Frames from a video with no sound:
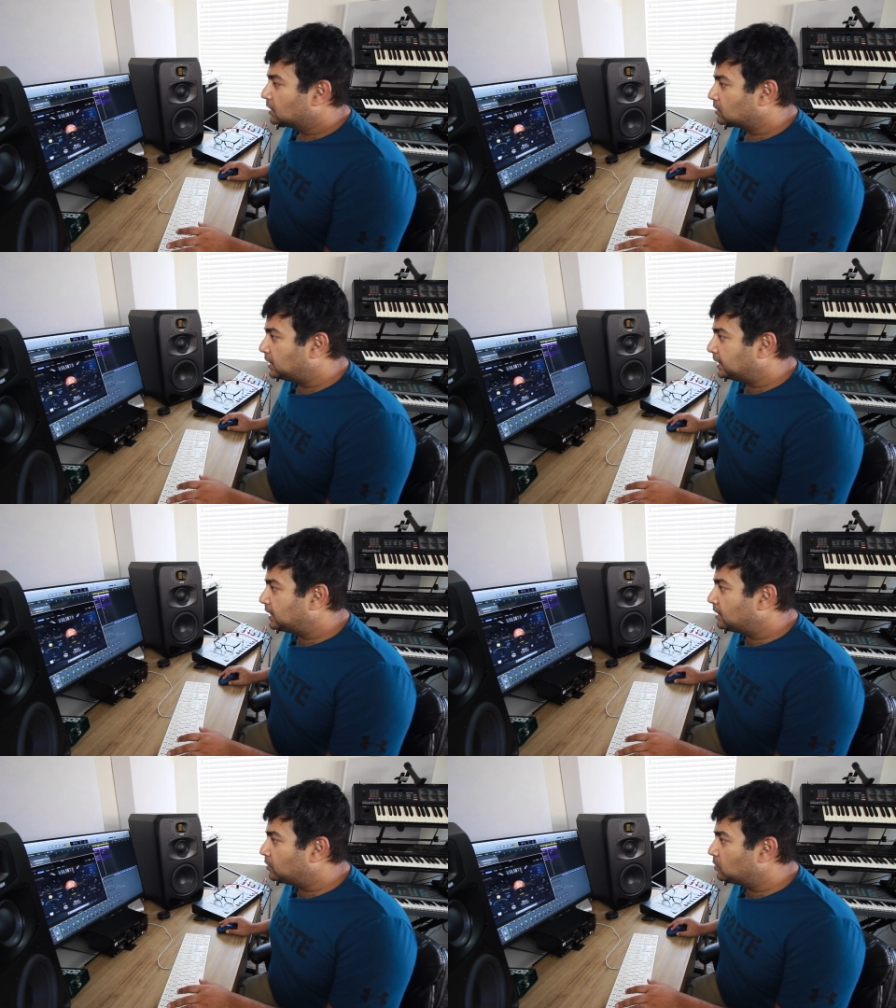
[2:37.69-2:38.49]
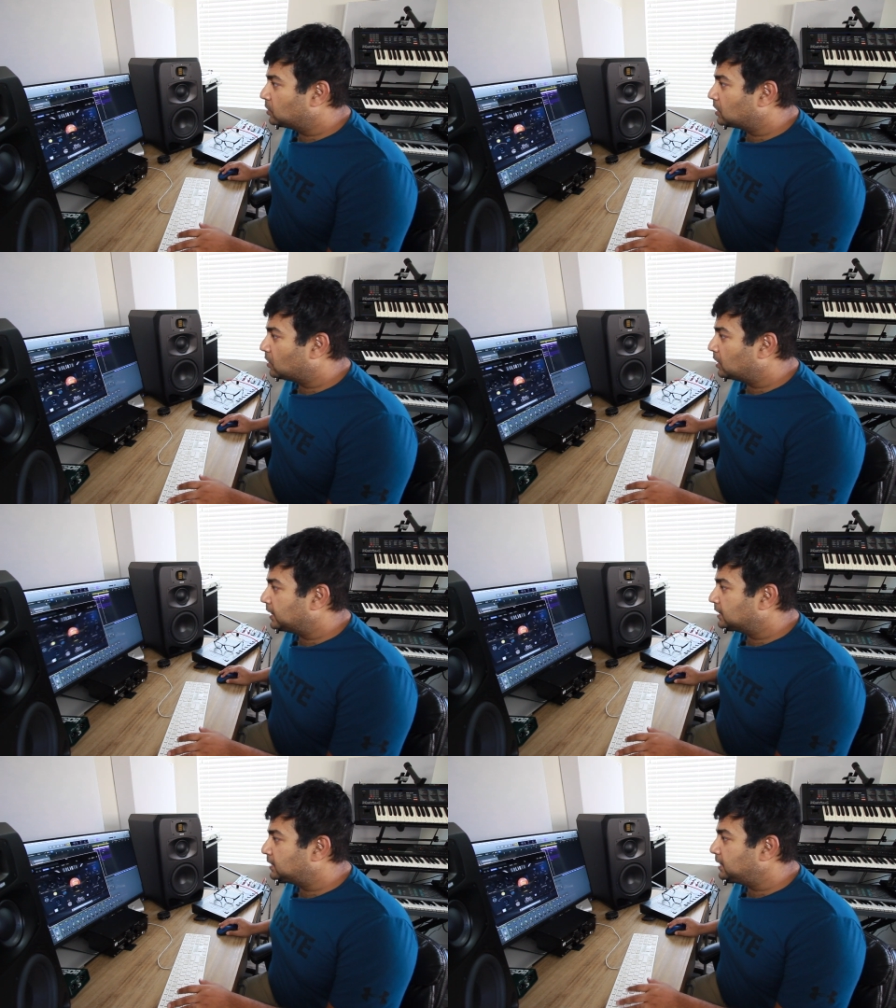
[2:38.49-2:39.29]
So the next thing I'm going to work on
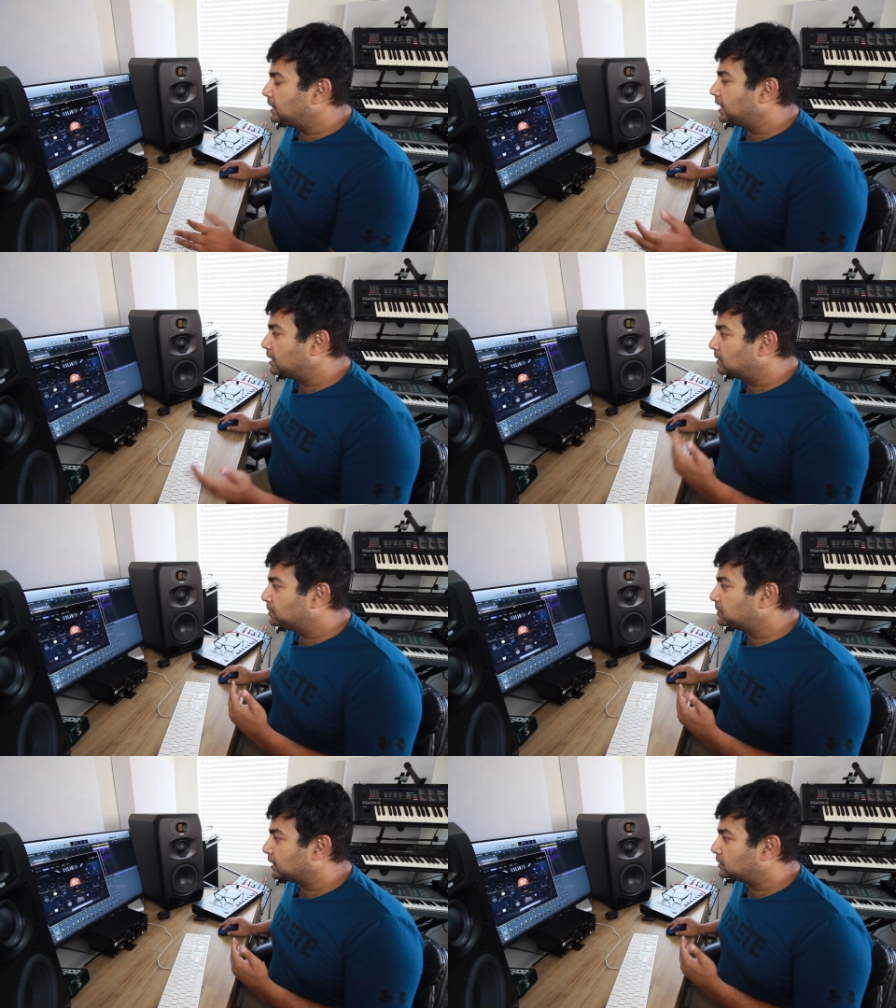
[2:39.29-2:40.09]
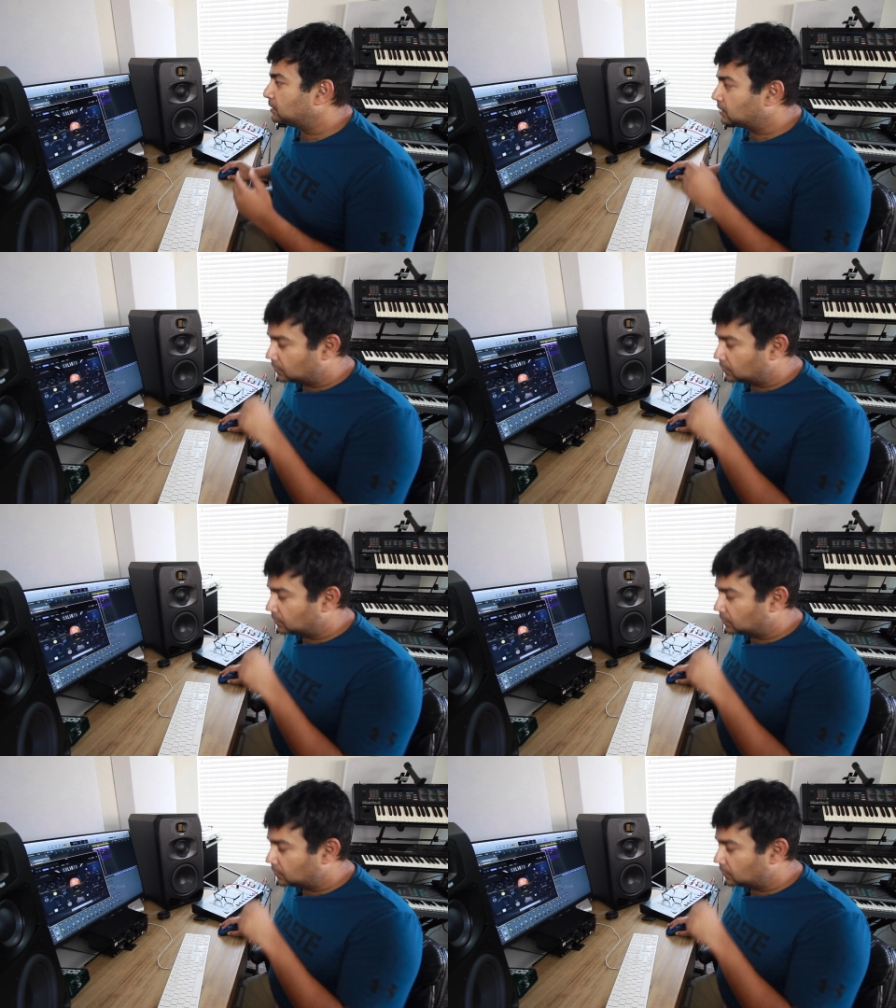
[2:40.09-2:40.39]
is the envelope section.